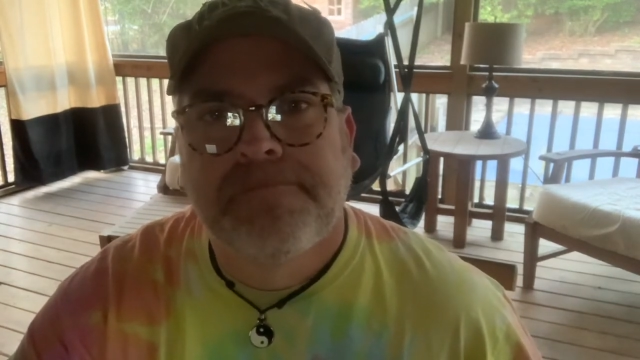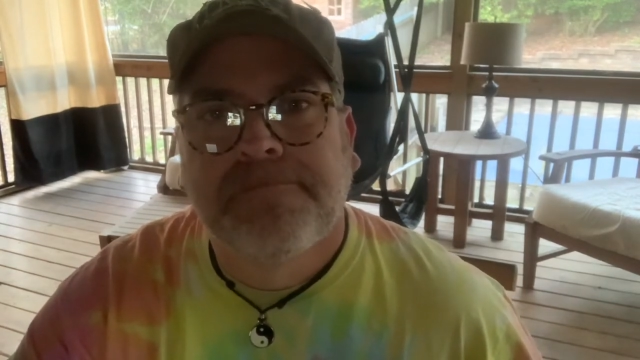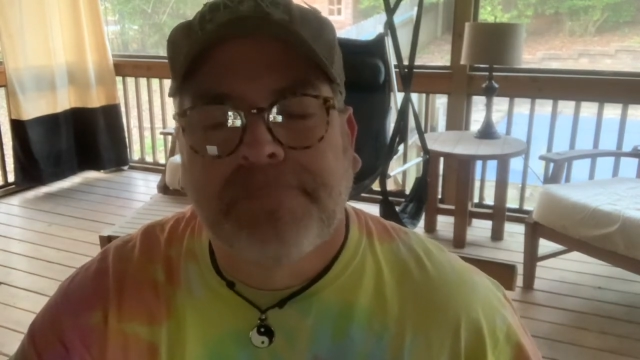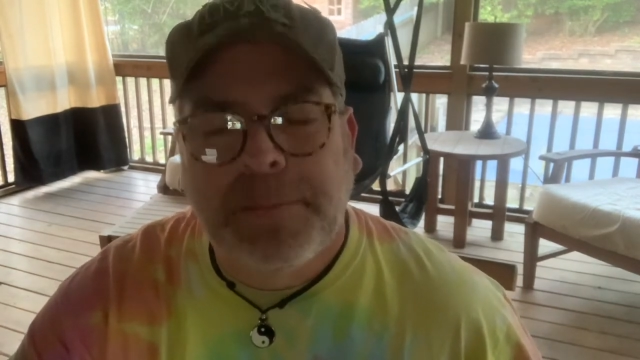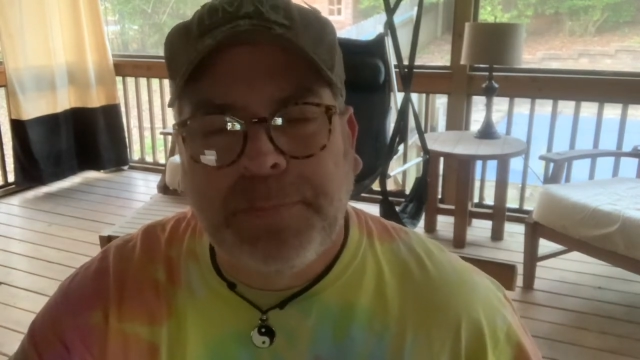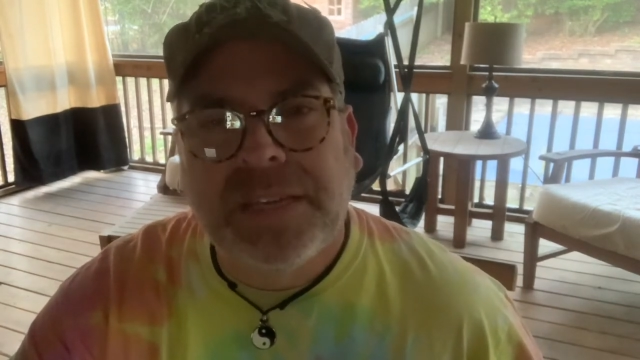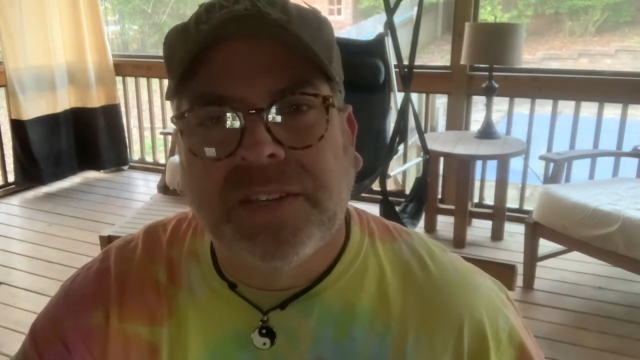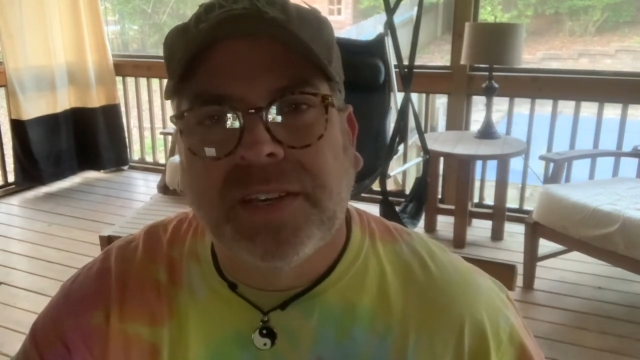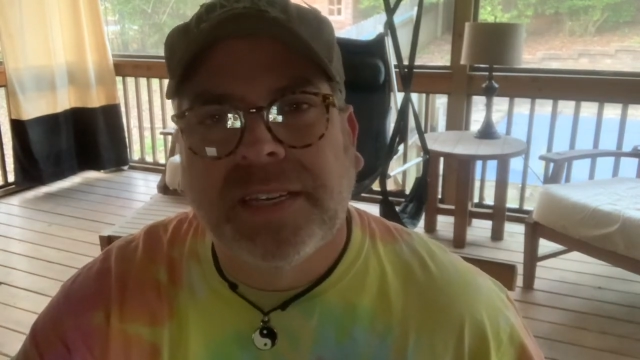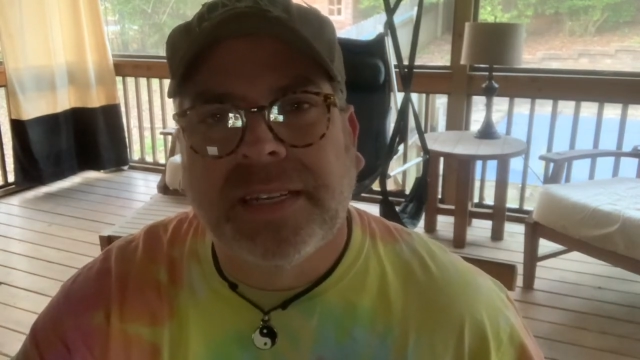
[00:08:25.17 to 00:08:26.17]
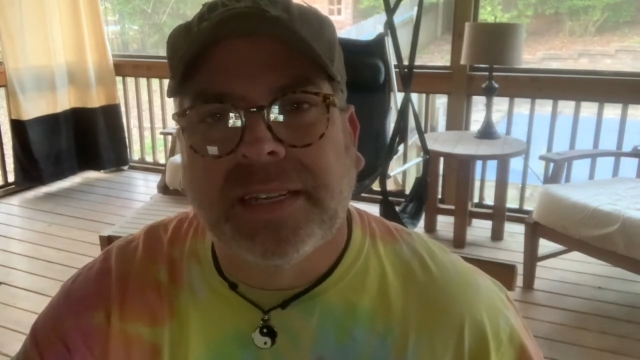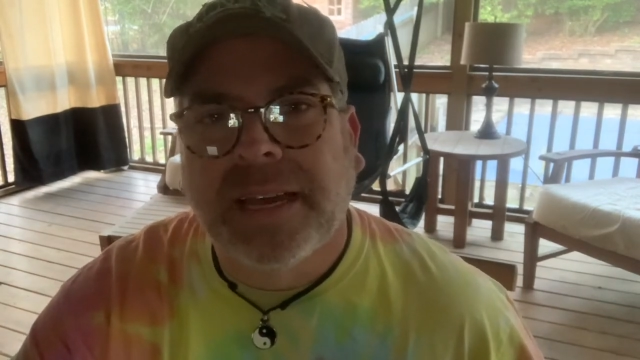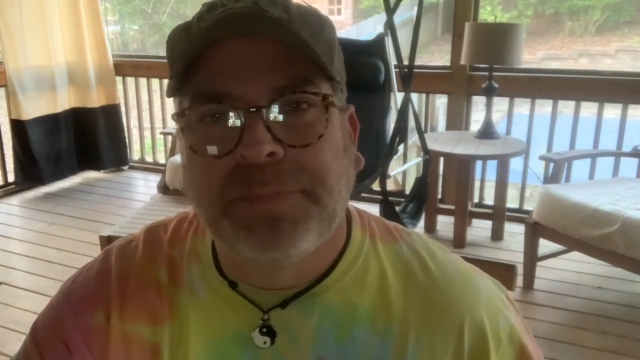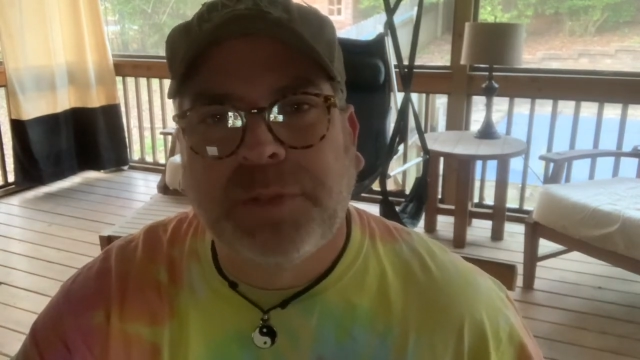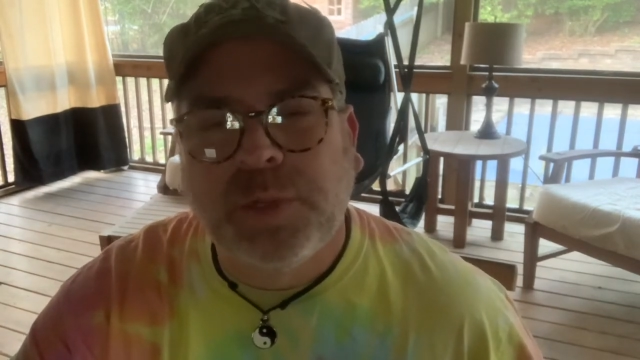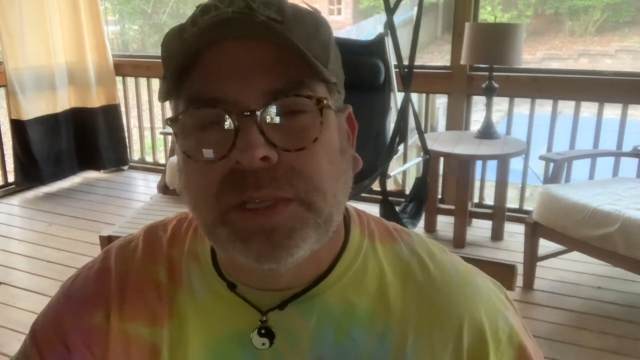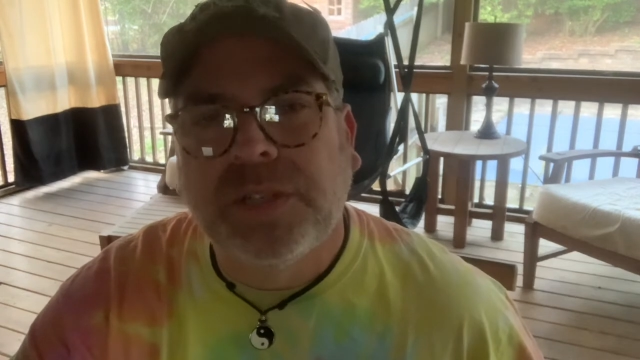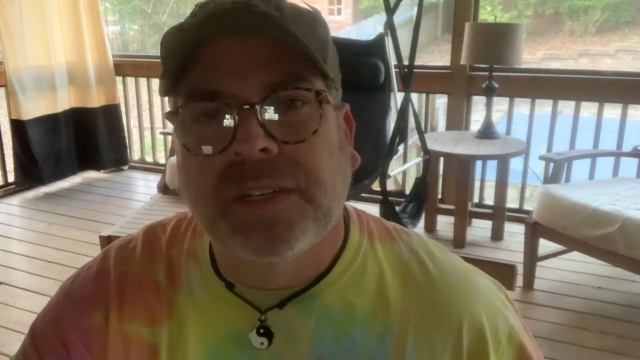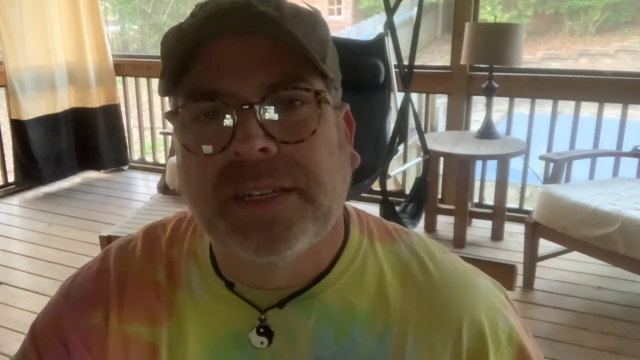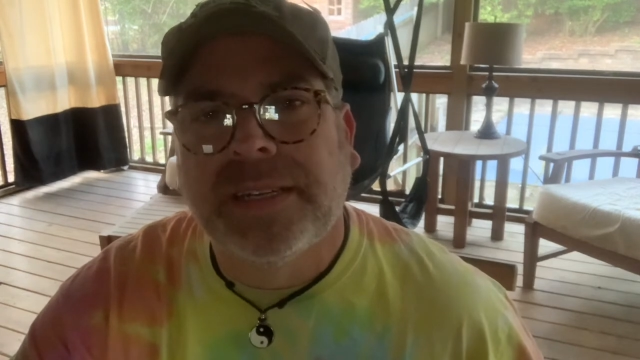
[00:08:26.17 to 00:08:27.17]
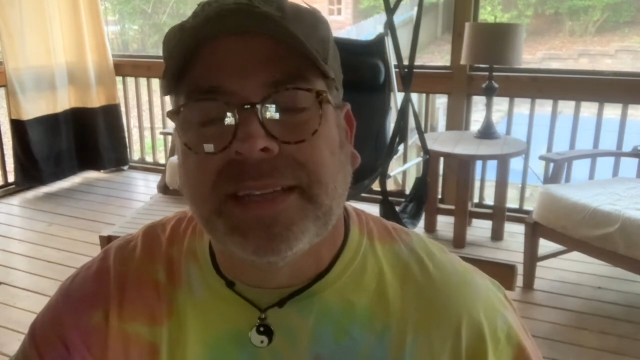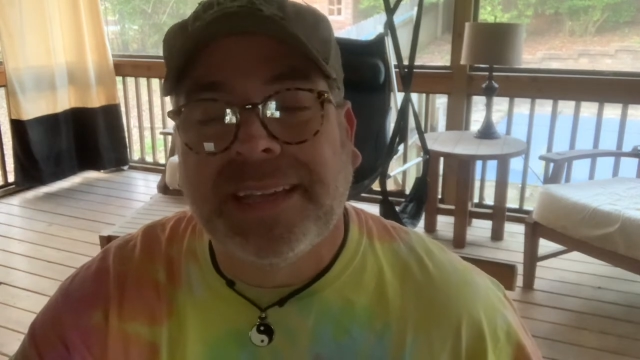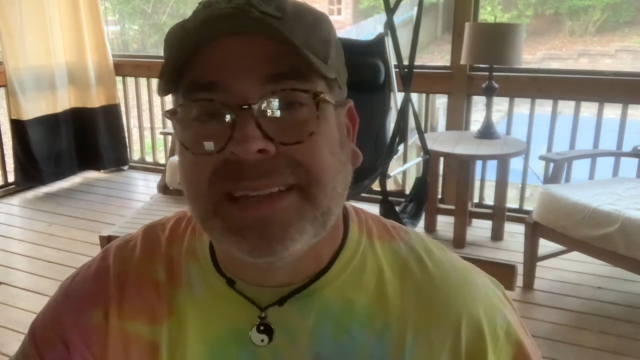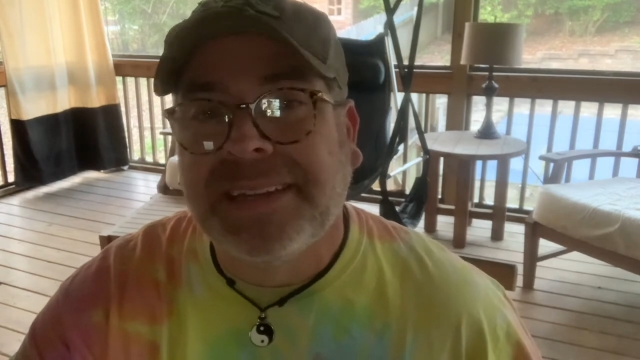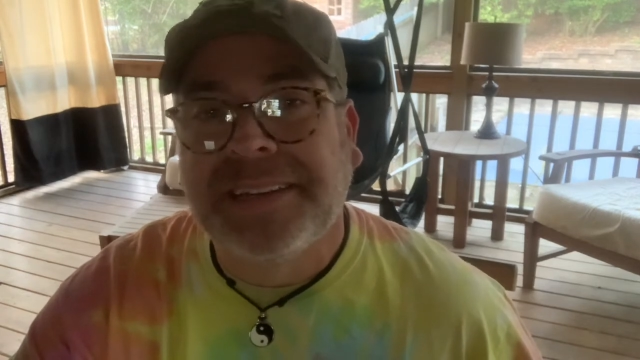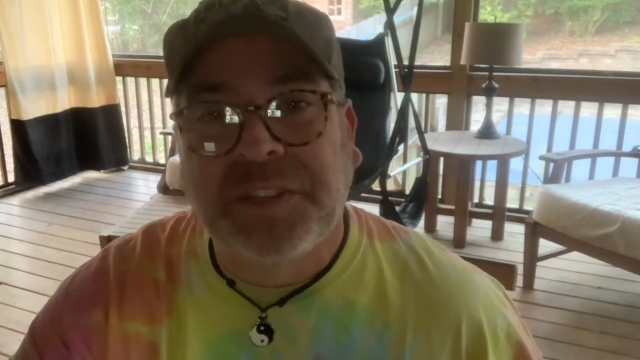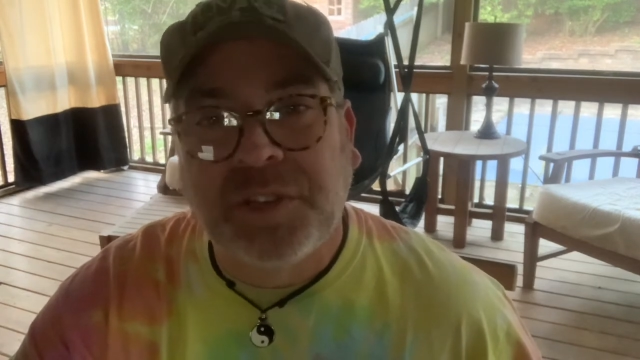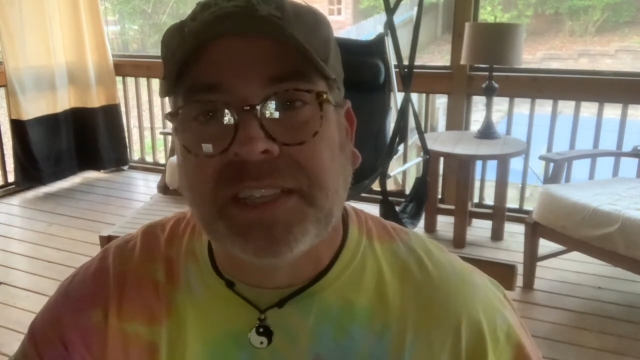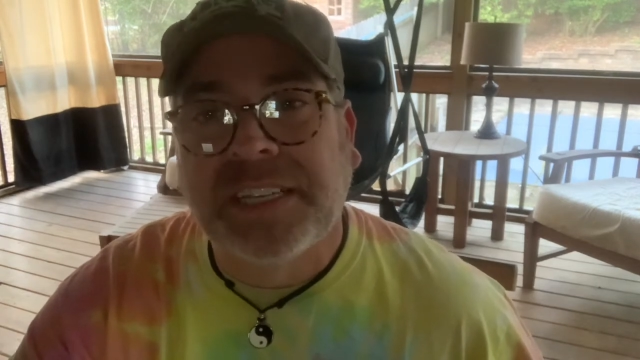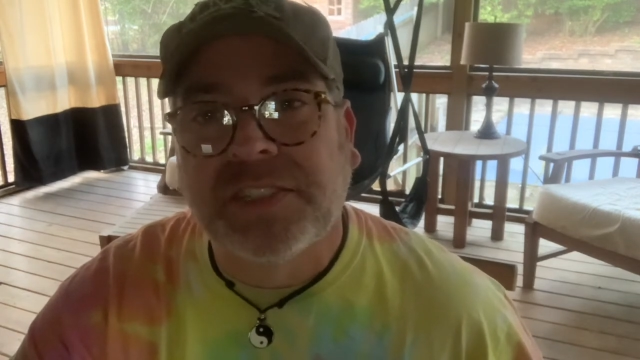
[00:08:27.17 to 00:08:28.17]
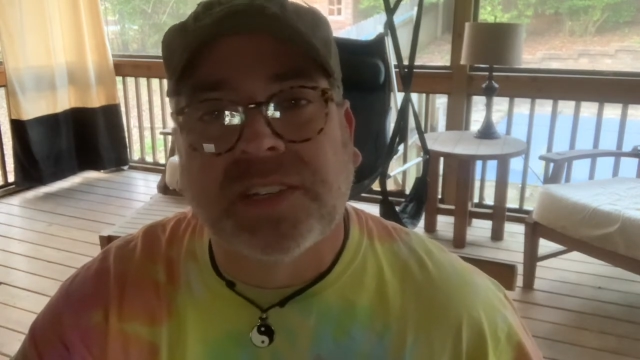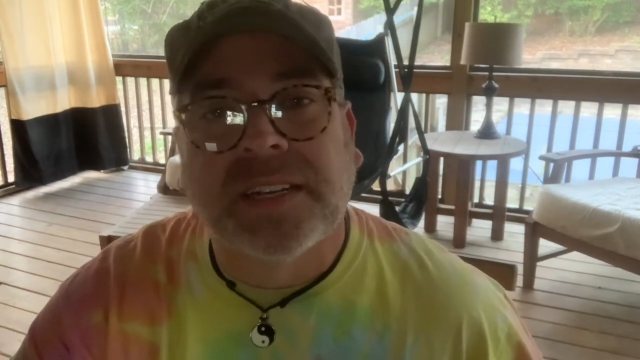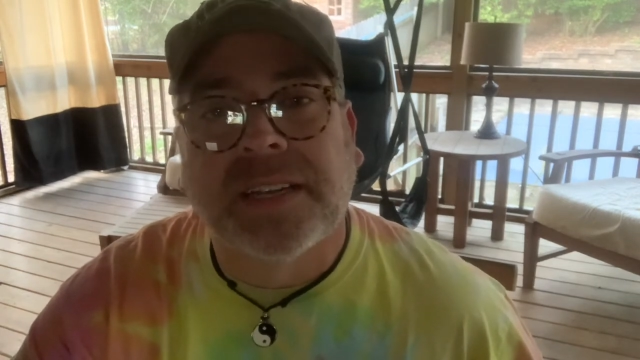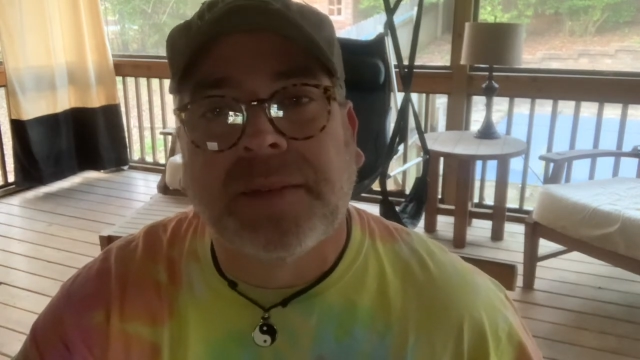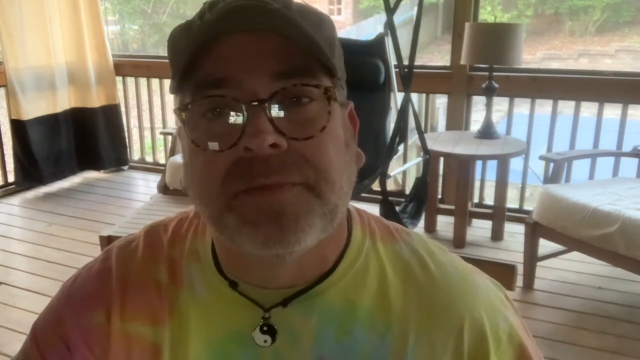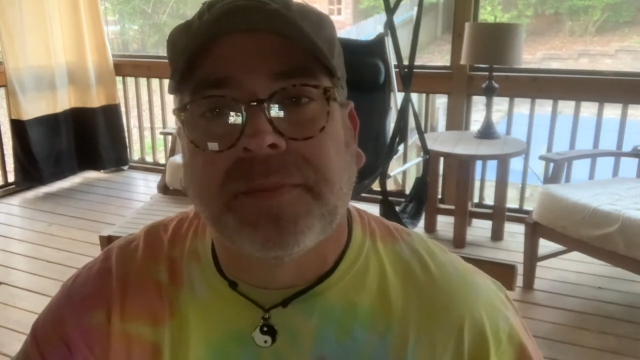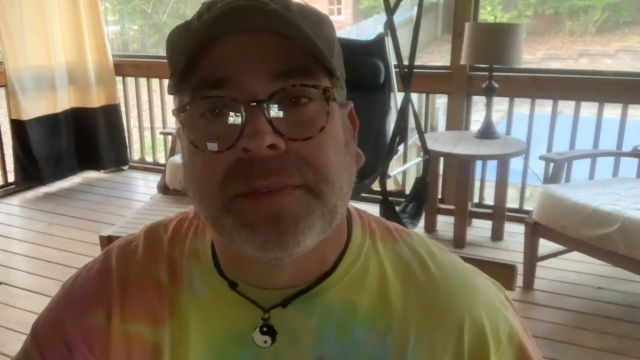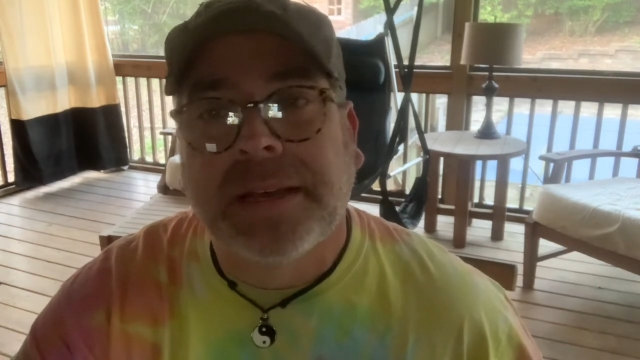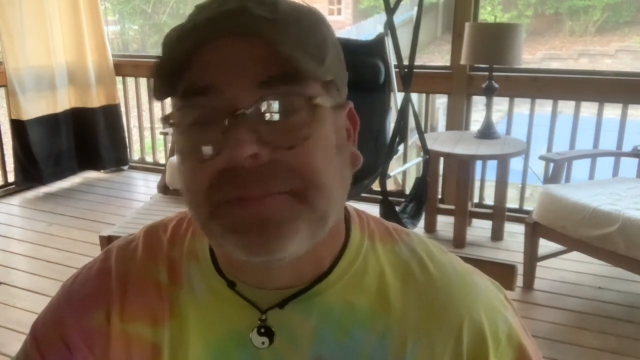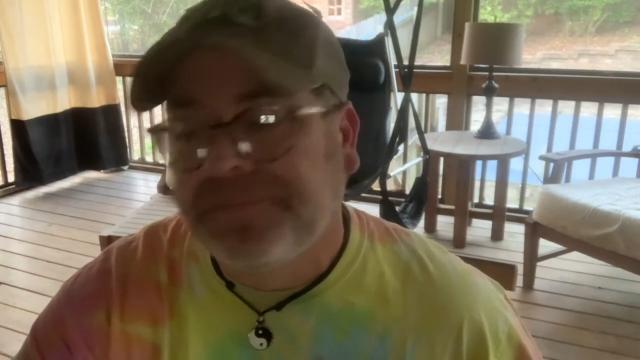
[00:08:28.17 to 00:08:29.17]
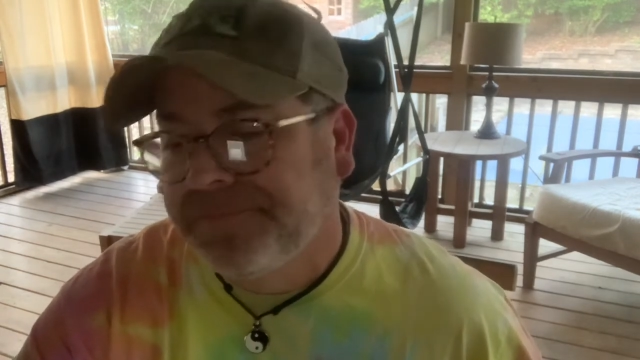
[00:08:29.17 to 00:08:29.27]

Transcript: I'm being good. I'm doing good. And good things are going to come from that.